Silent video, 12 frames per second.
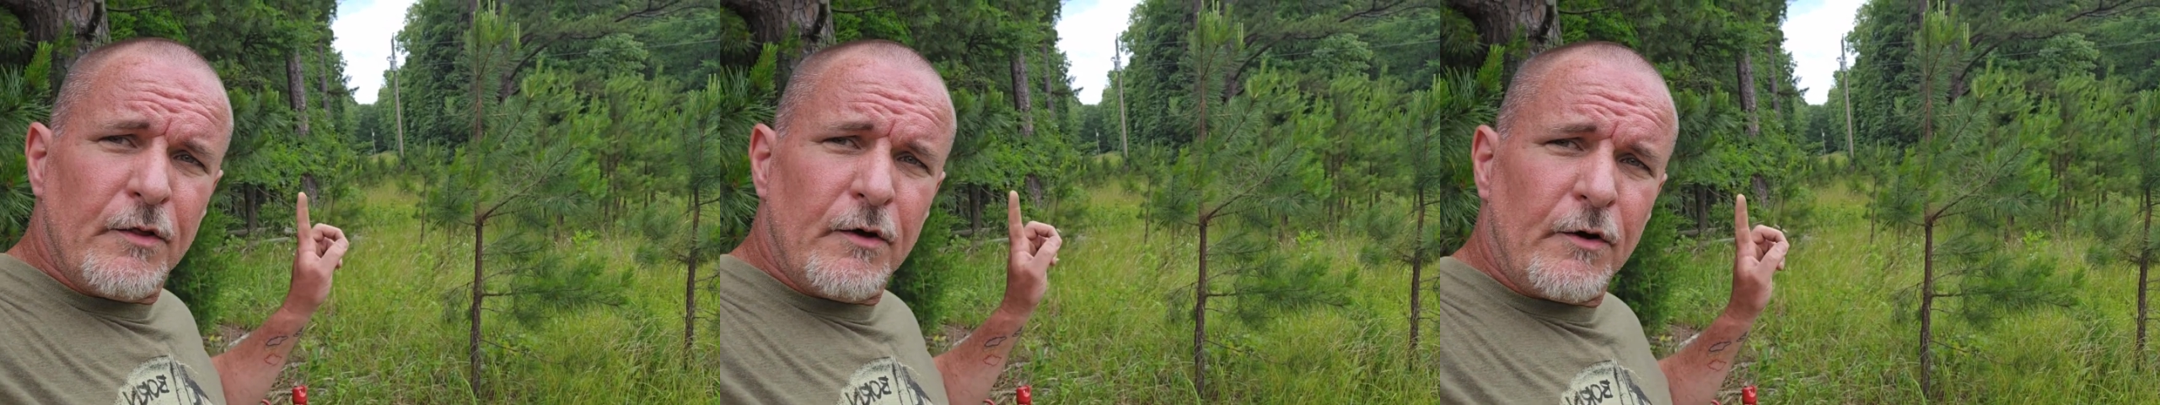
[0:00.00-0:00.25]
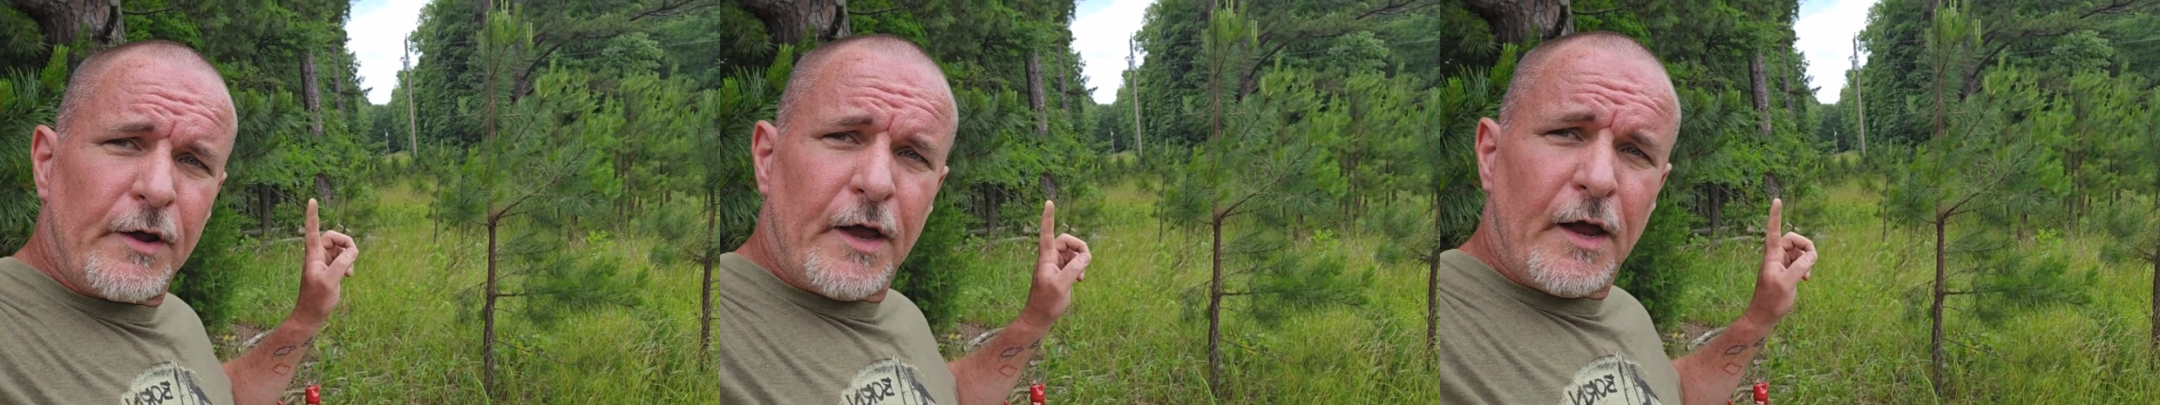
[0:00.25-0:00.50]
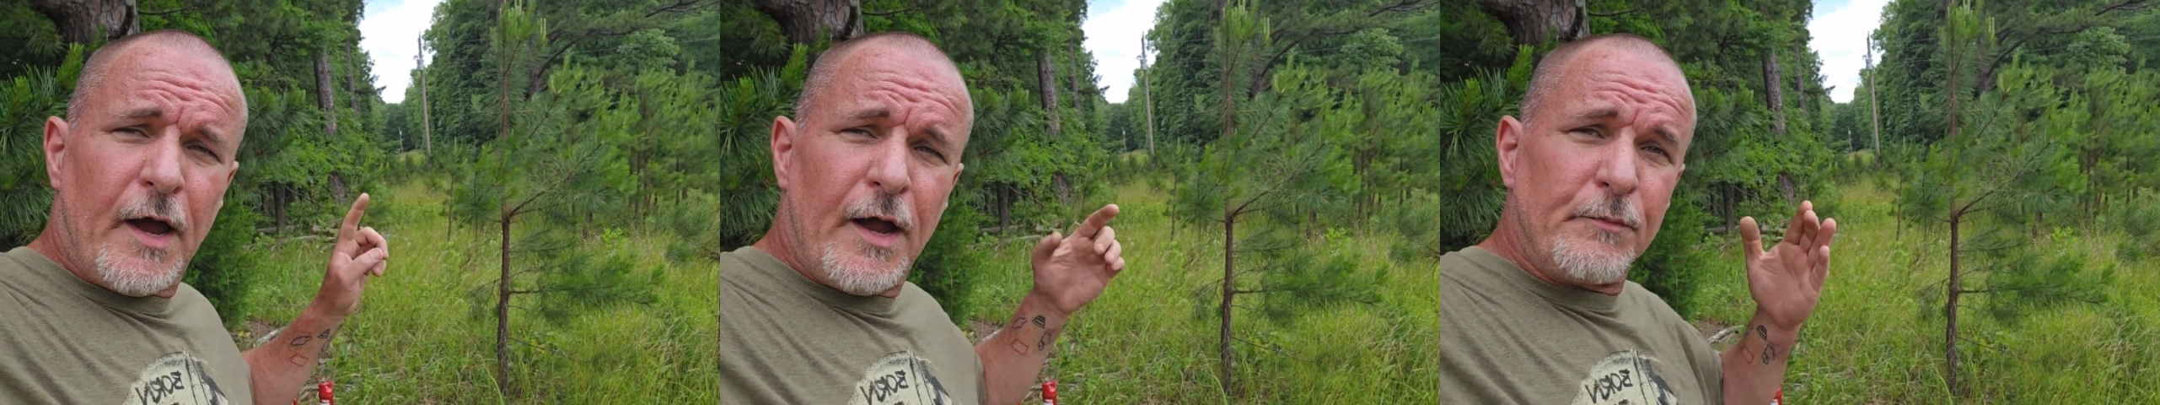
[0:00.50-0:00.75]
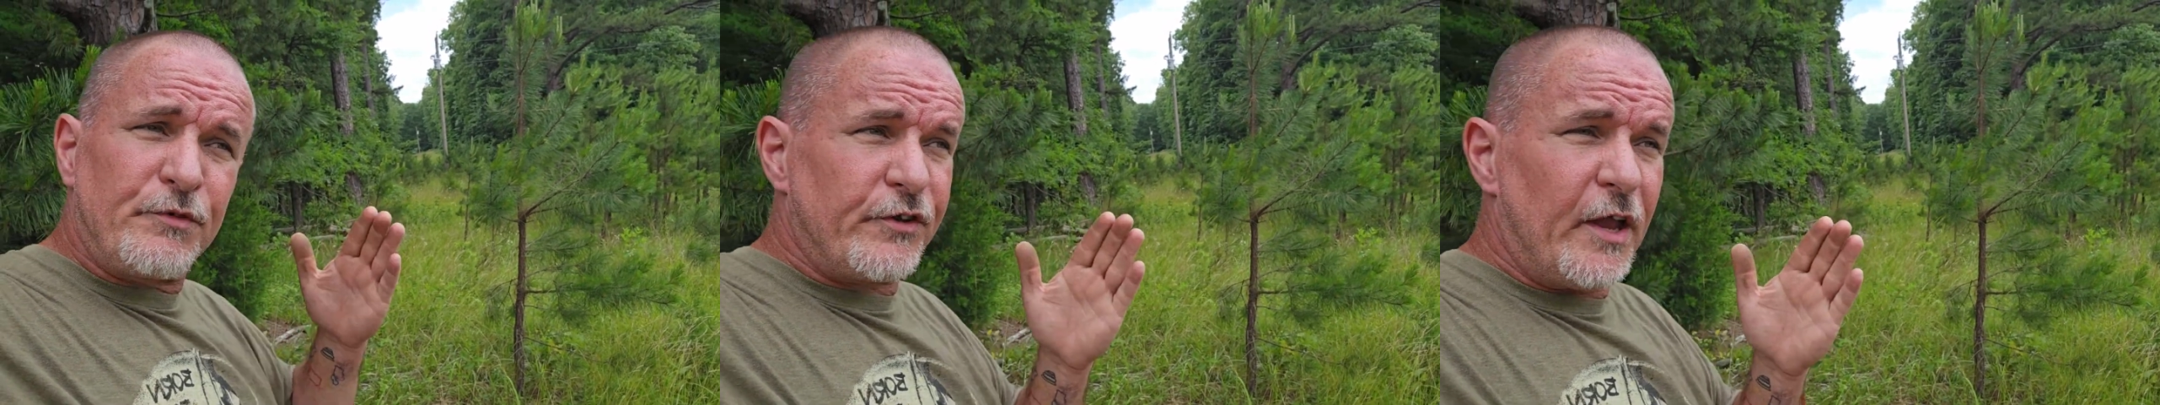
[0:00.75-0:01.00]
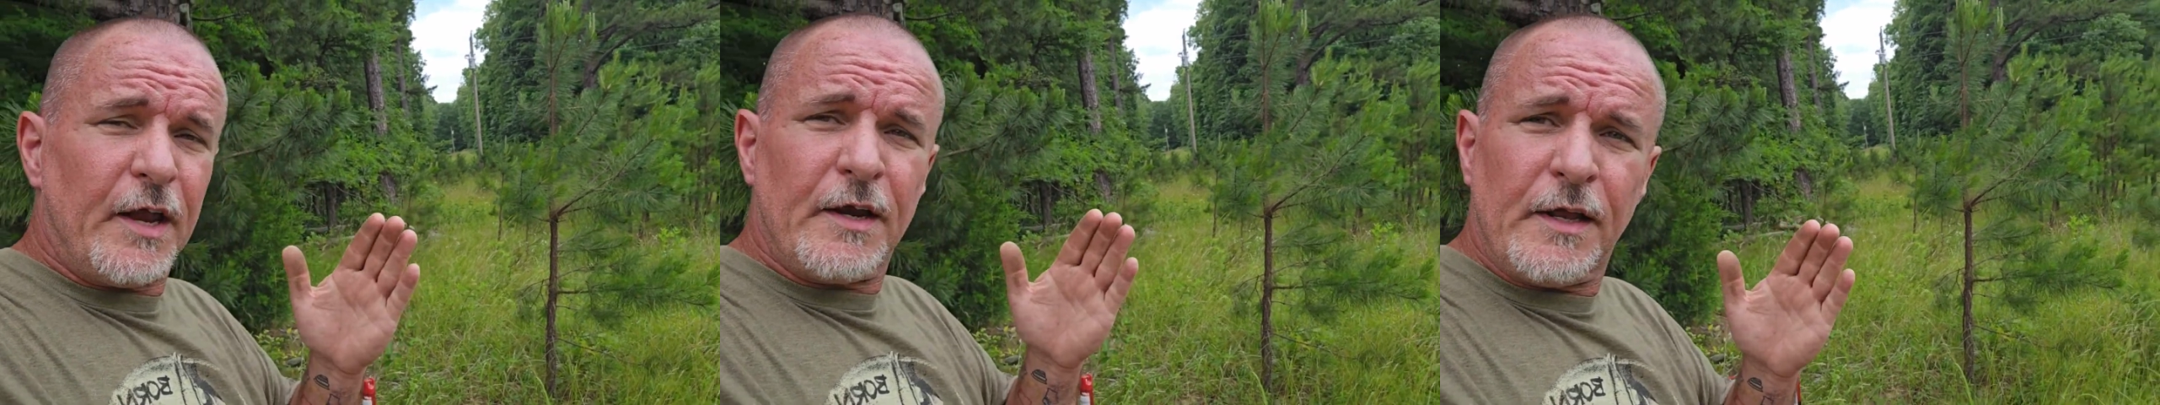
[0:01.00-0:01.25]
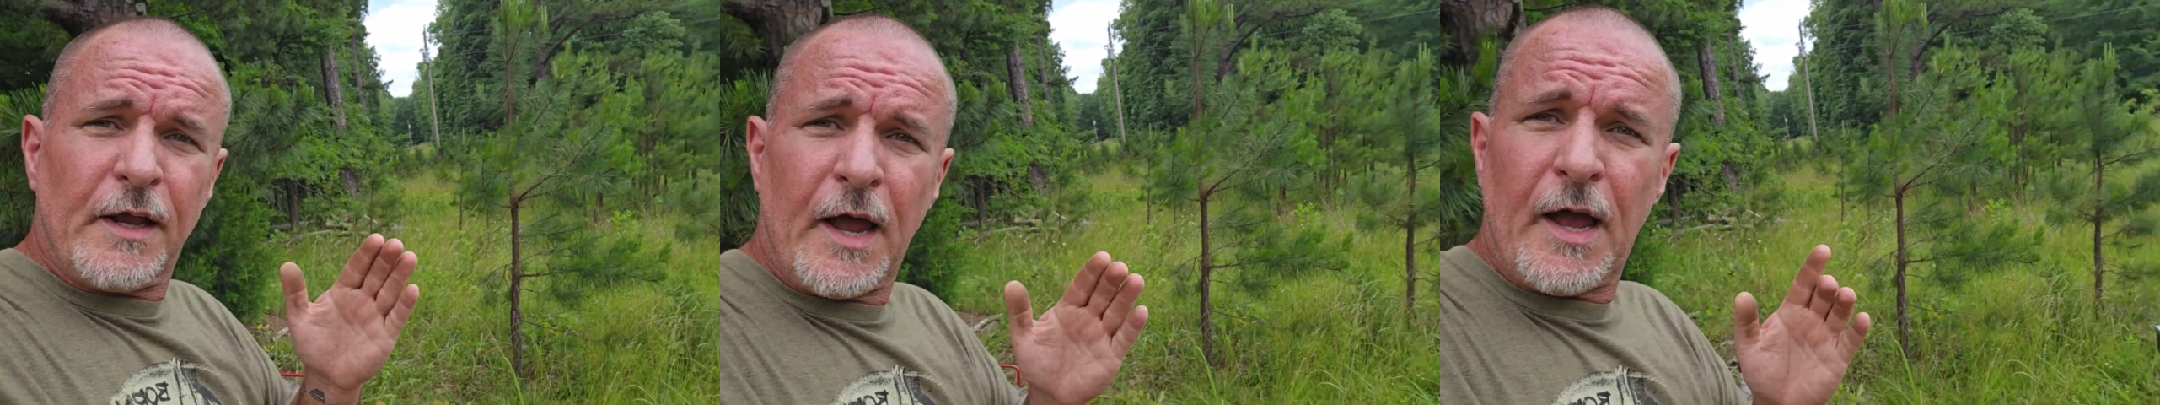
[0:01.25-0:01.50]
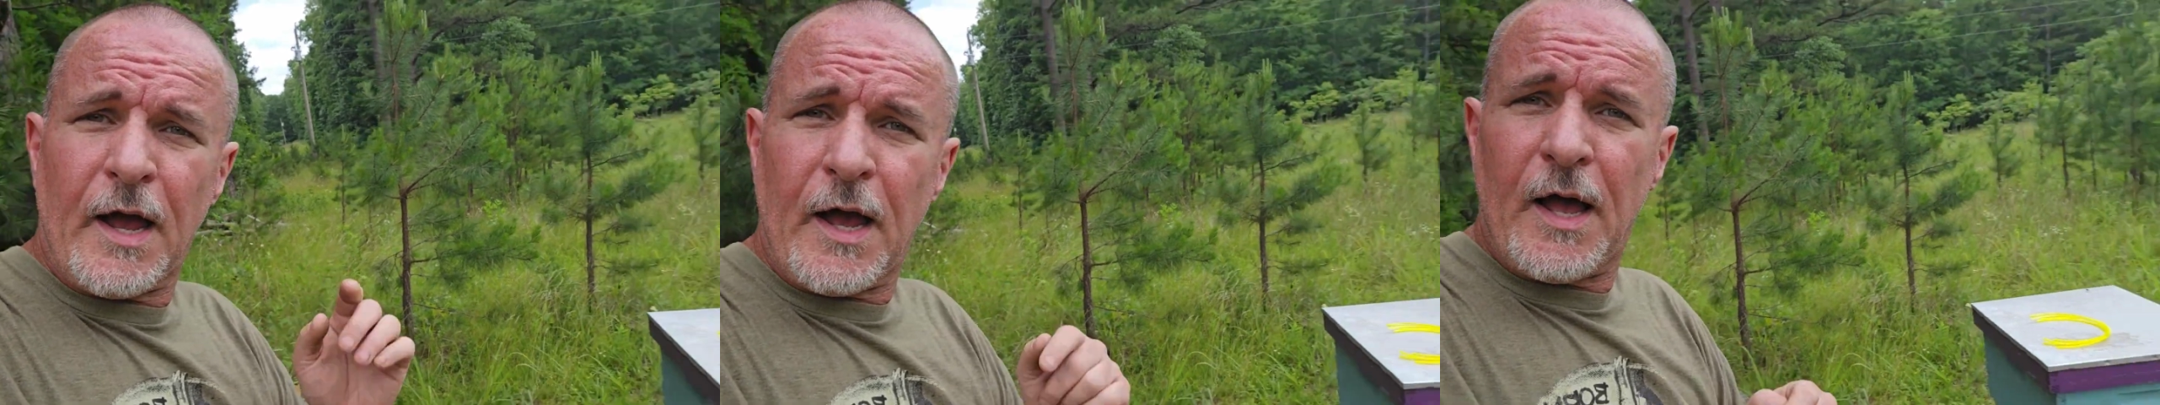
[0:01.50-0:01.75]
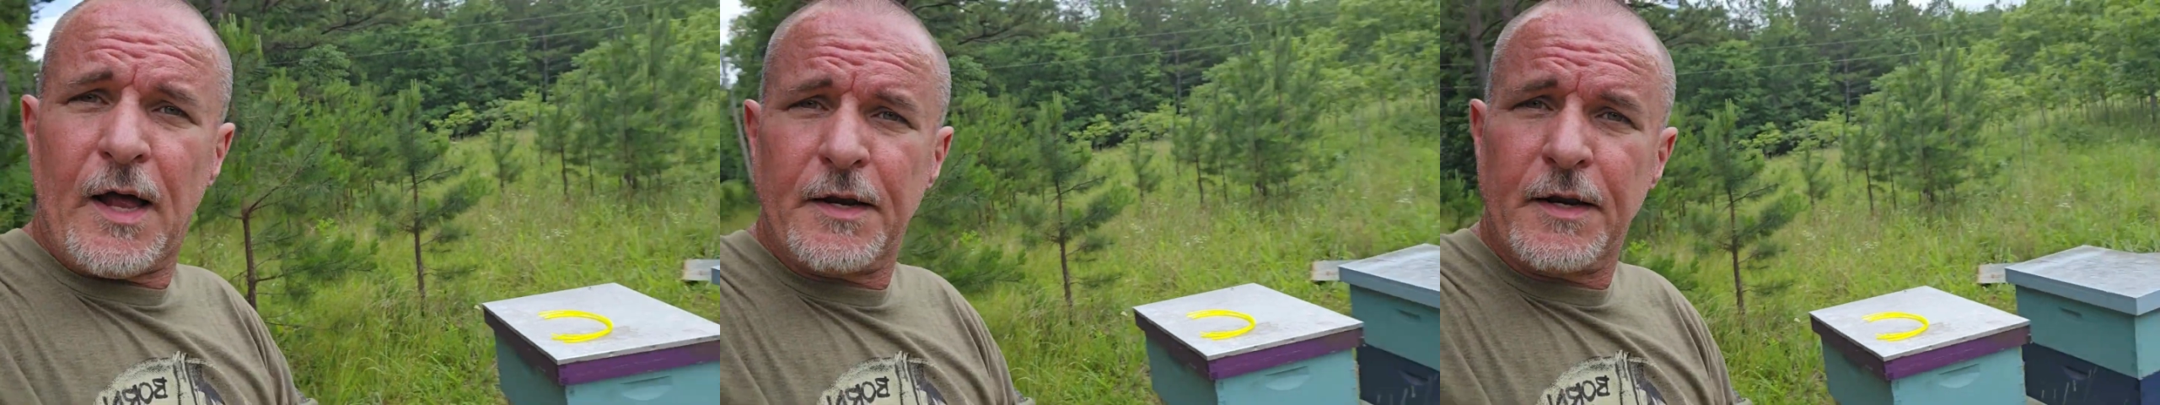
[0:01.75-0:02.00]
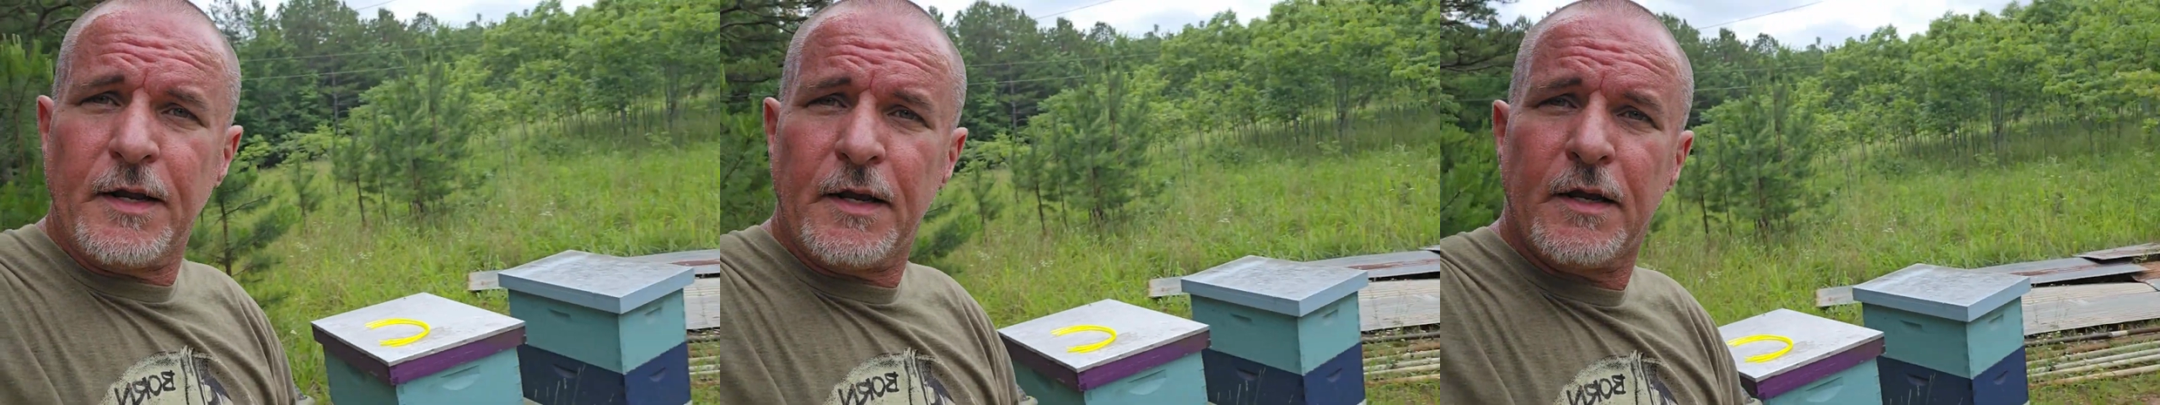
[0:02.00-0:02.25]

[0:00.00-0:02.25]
Okay, I'm standing on